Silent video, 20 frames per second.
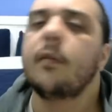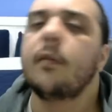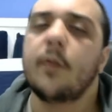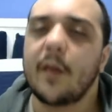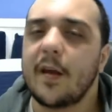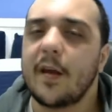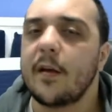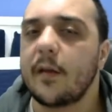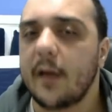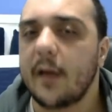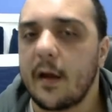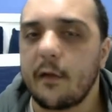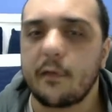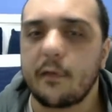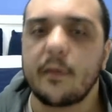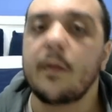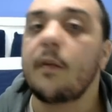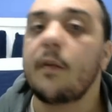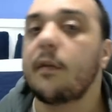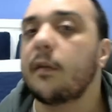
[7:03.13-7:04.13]
the in case.
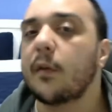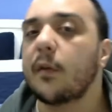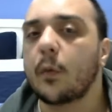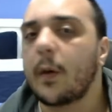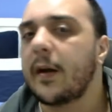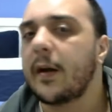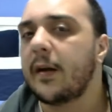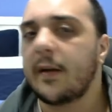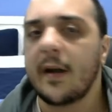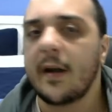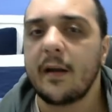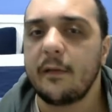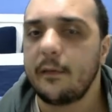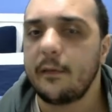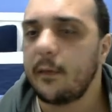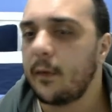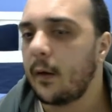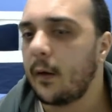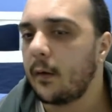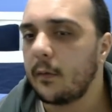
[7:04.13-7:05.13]
This is the rainy day
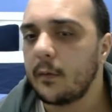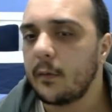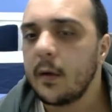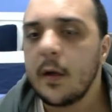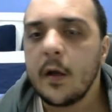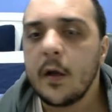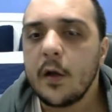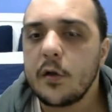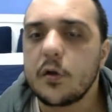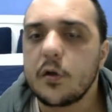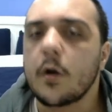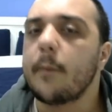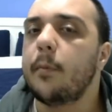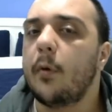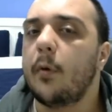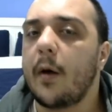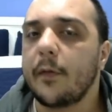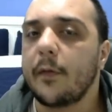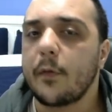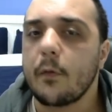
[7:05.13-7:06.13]
that you can
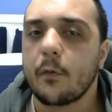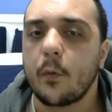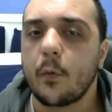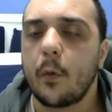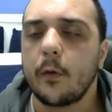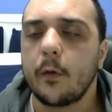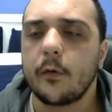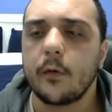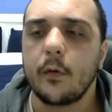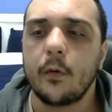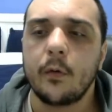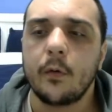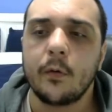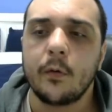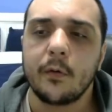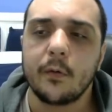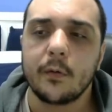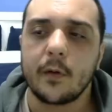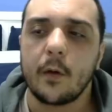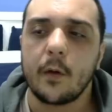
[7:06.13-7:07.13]
pull out those quant
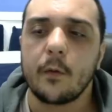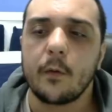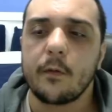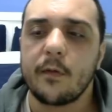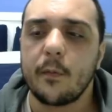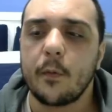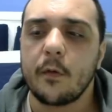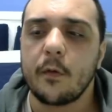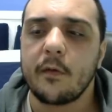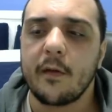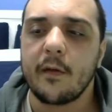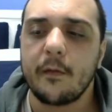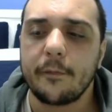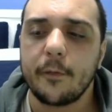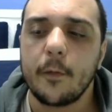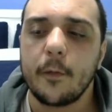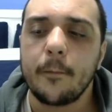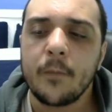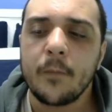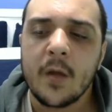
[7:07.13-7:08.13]
or currency ones out
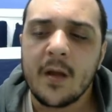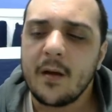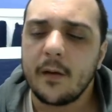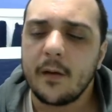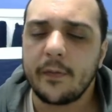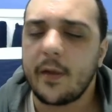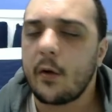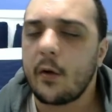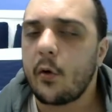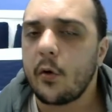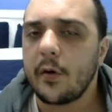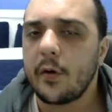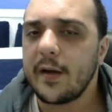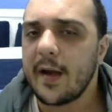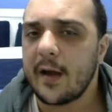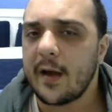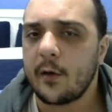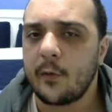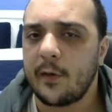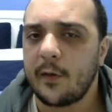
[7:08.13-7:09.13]
for. They'll only
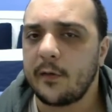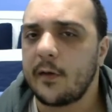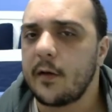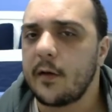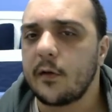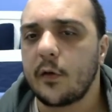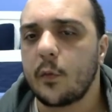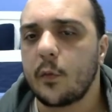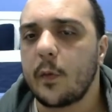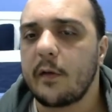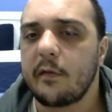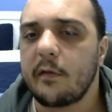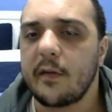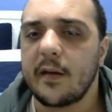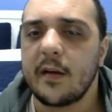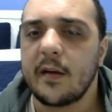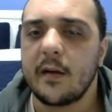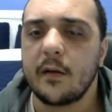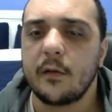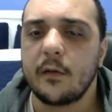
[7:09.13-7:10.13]
add around 10 to 20
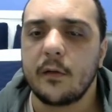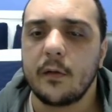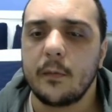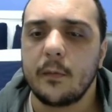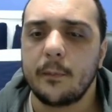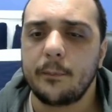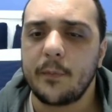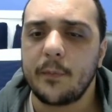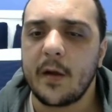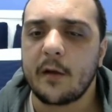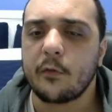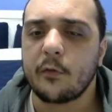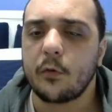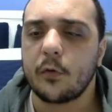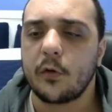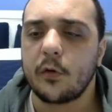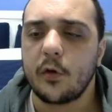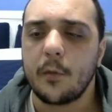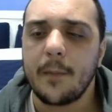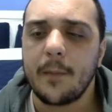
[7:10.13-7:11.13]
C extra
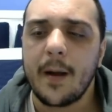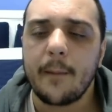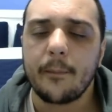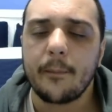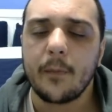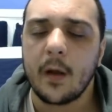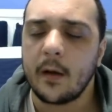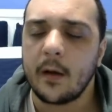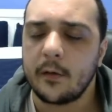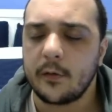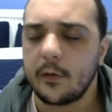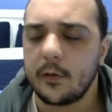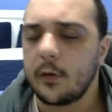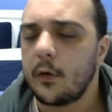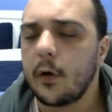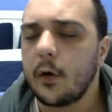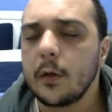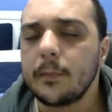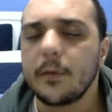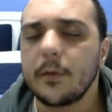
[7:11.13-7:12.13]
to your map, to your
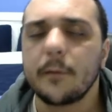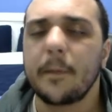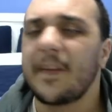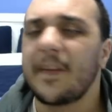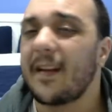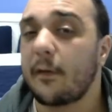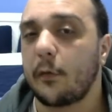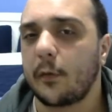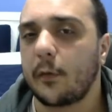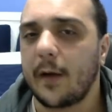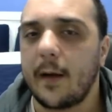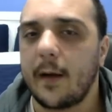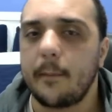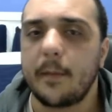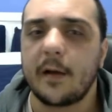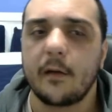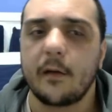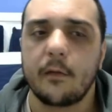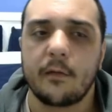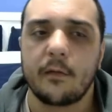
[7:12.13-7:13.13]
logbook, but that's okay
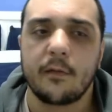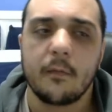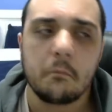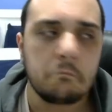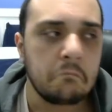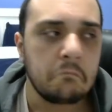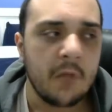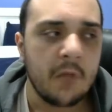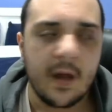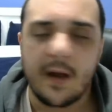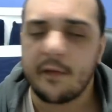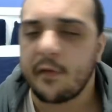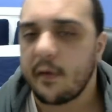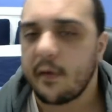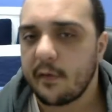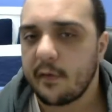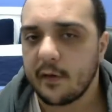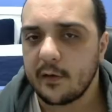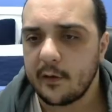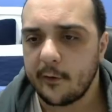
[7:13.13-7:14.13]
because, as I
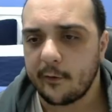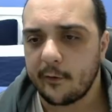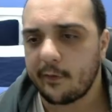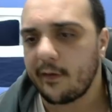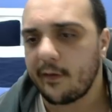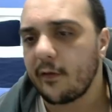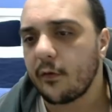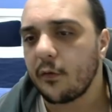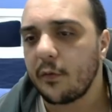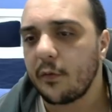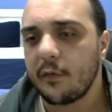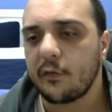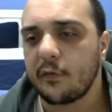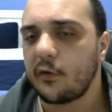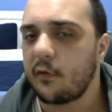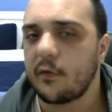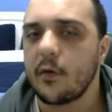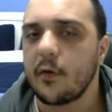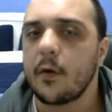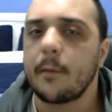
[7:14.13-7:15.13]
said, you know, Sentinel is
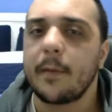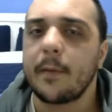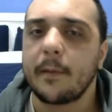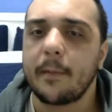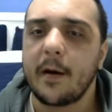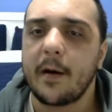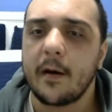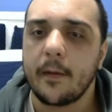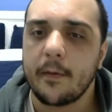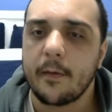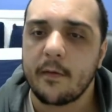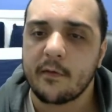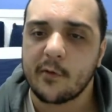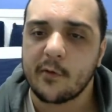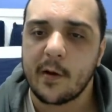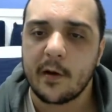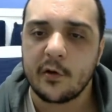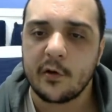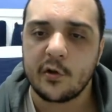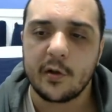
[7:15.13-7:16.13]
just not a big part of this
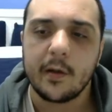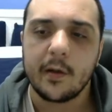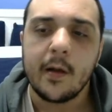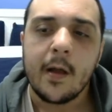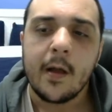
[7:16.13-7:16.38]
strategy,